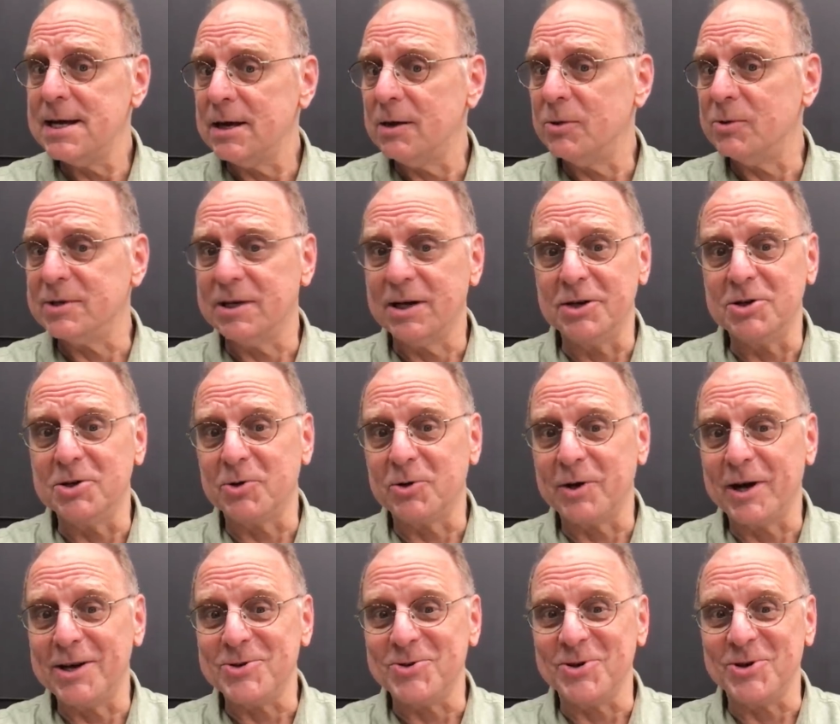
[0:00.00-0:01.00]
I was an
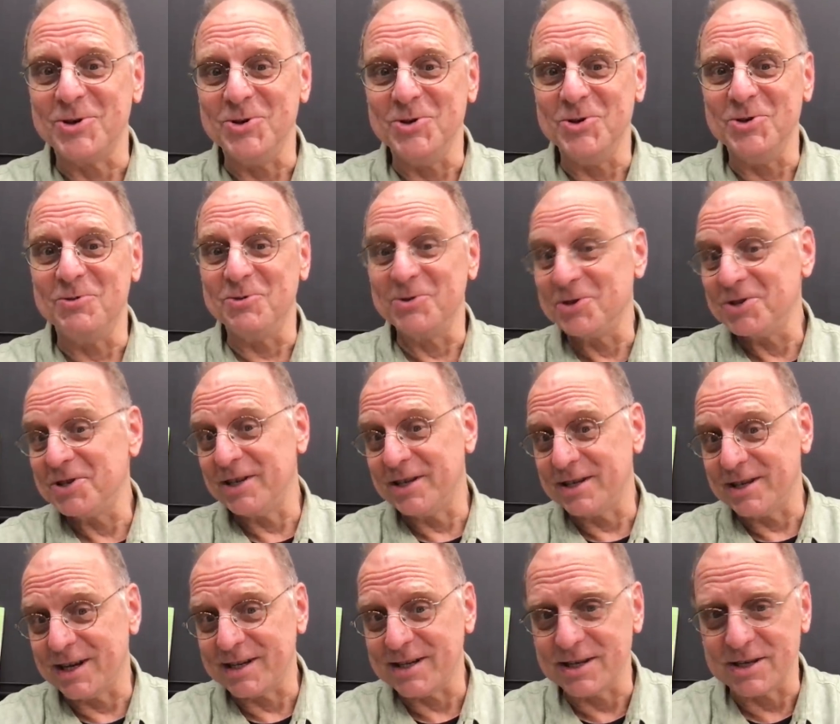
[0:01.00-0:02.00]
undergraduate at University of
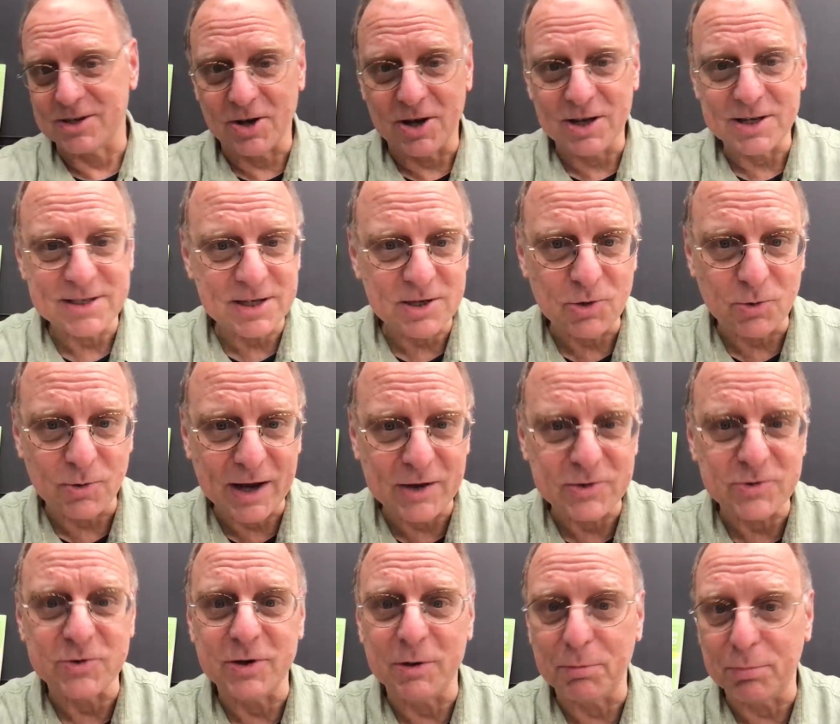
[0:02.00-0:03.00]
Texas at Austin,
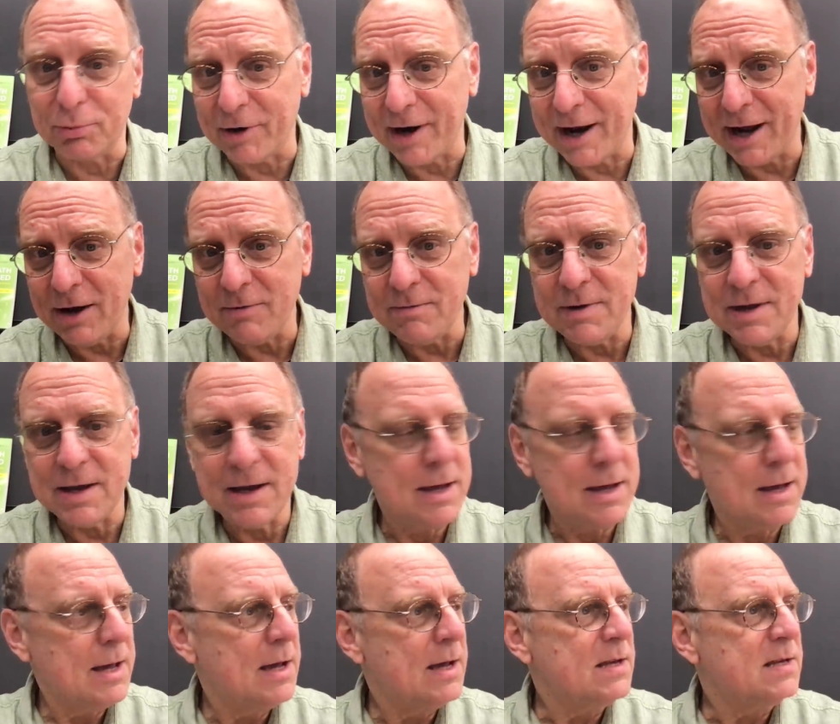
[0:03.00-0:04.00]
graduated at Brown,
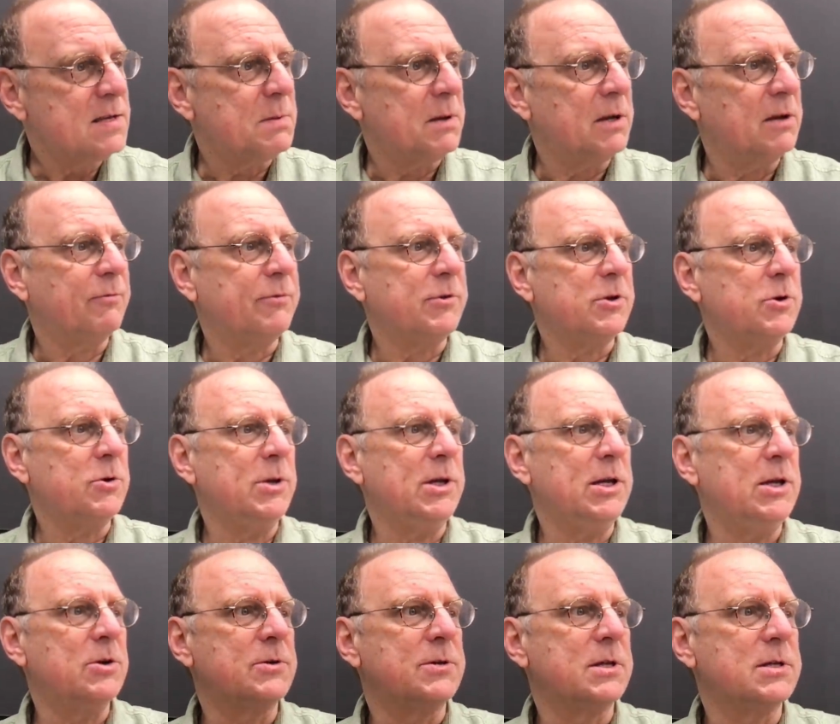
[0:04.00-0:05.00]
spent a few
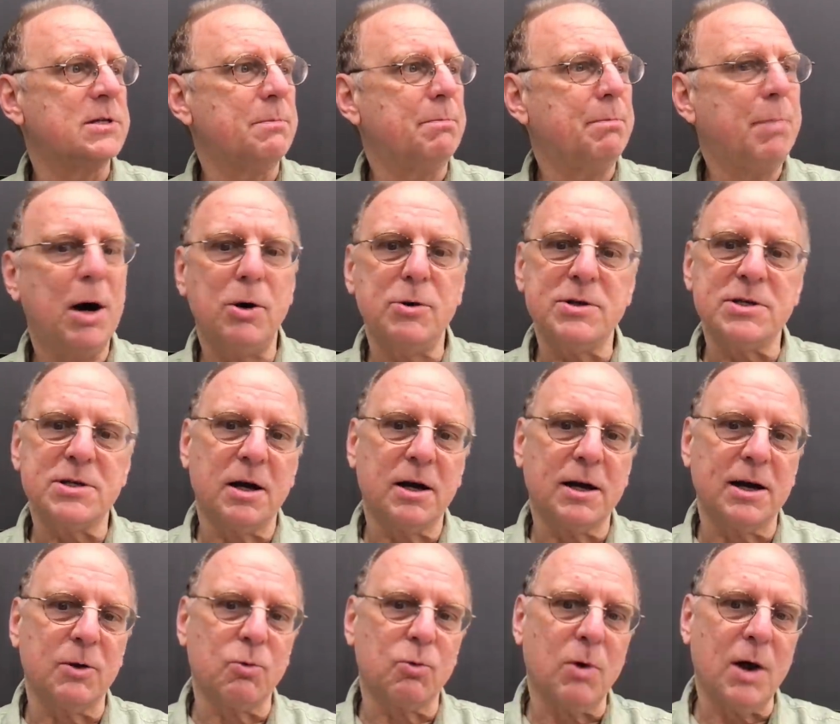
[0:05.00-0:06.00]
years as a
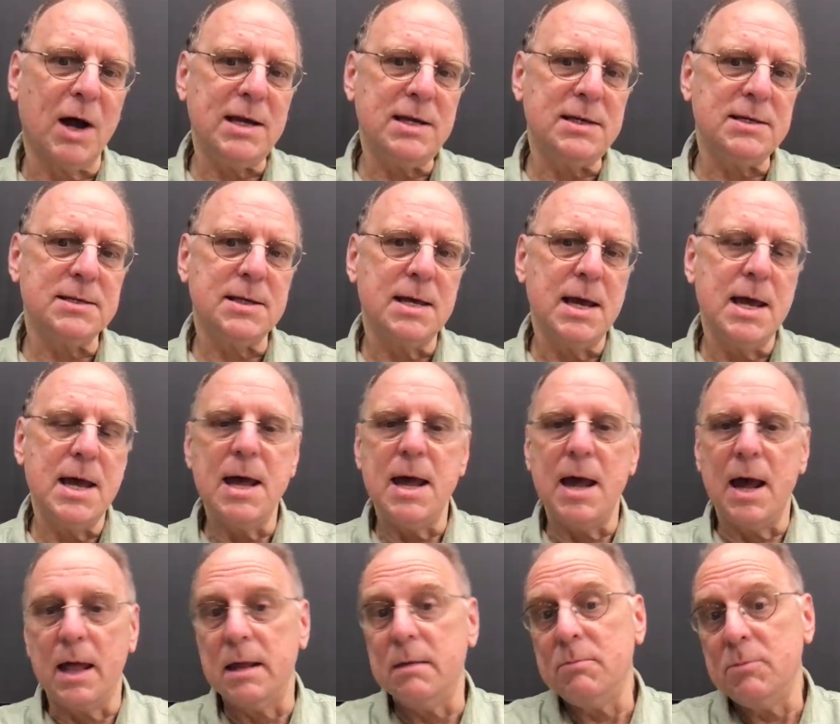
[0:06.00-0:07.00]
postdoc at Rice,
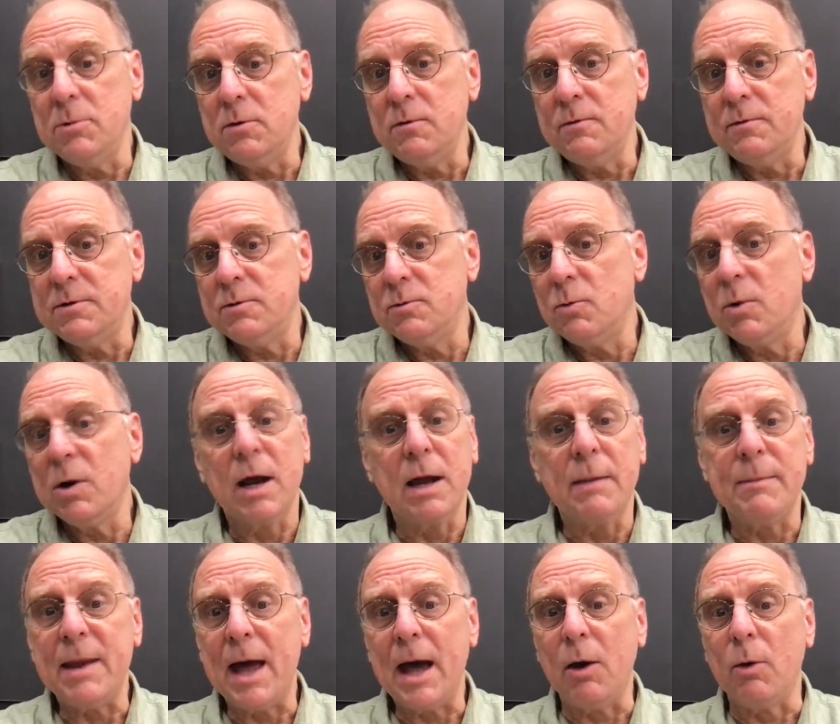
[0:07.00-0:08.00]
and then moved to where I
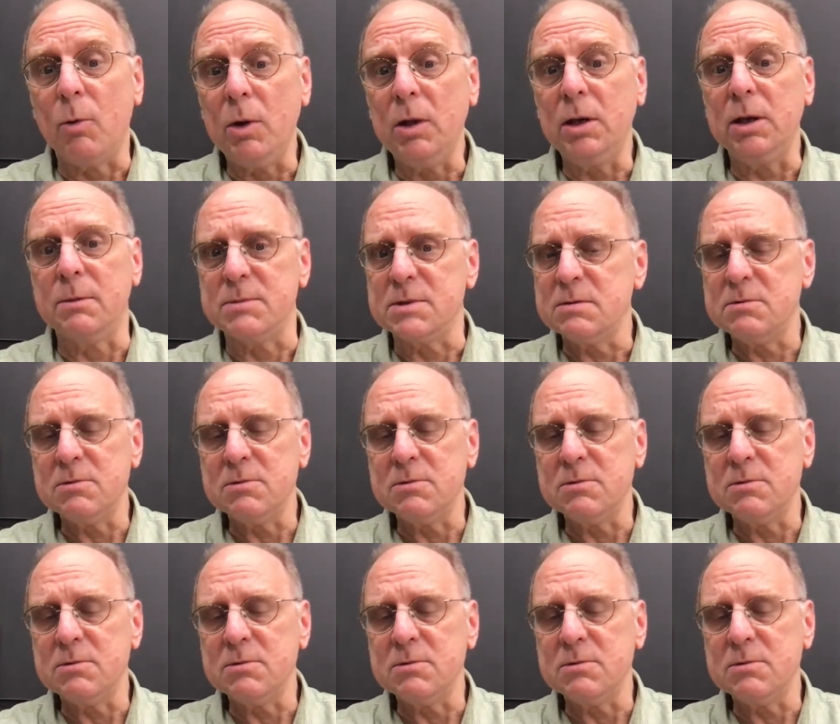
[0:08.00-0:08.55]
am now, Williams.